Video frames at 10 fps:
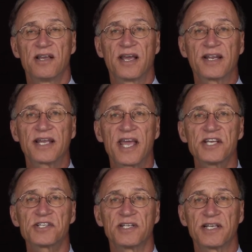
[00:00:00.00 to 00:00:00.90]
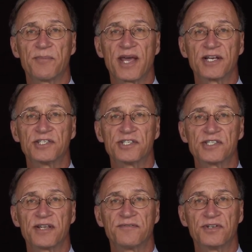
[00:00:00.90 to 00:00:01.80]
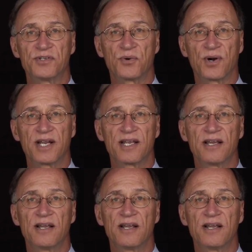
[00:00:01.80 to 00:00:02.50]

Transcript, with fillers: and occasionally manages inventory,